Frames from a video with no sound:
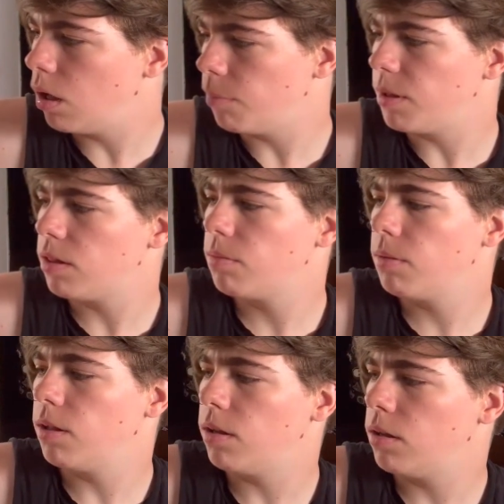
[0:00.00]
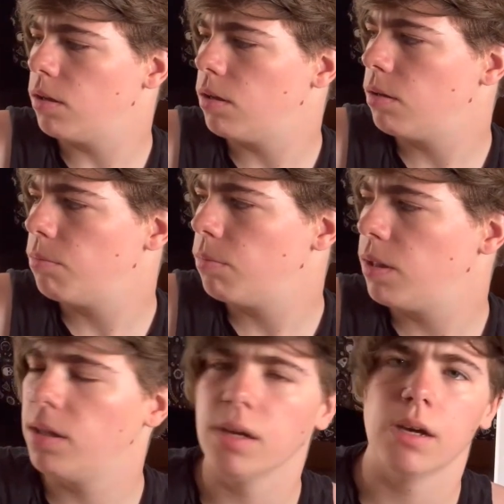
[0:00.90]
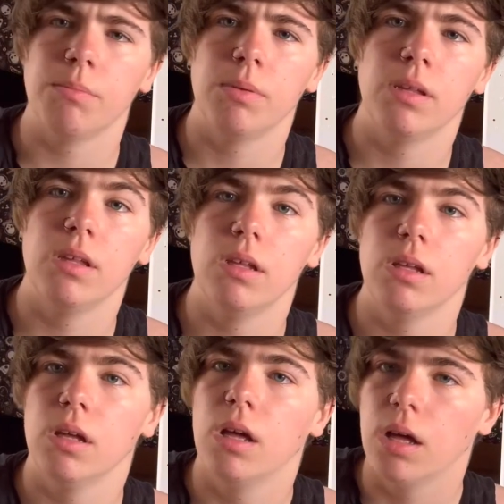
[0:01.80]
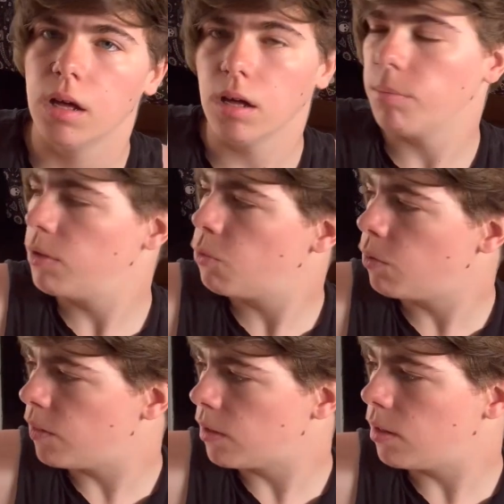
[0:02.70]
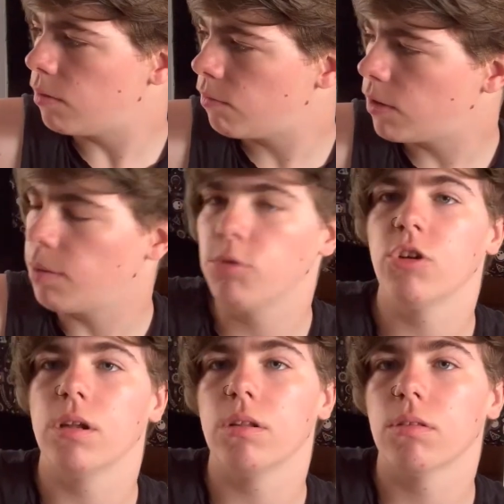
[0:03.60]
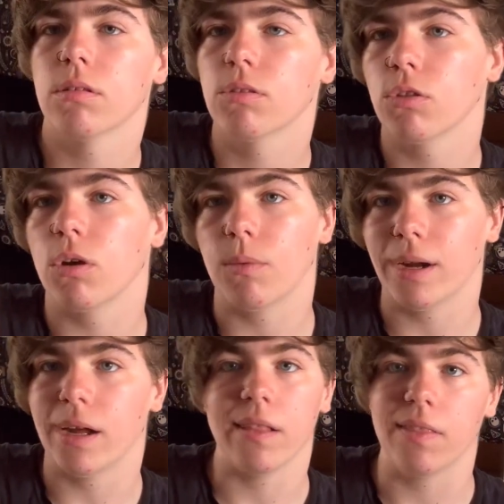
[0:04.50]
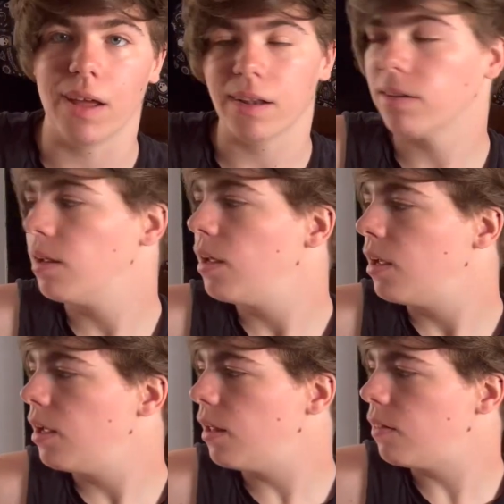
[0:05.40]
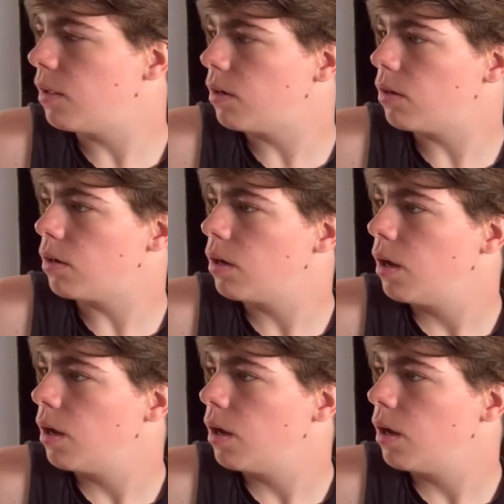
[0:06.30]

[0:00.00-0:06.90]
it's in PIP is where the GIF option is. So I add that in there.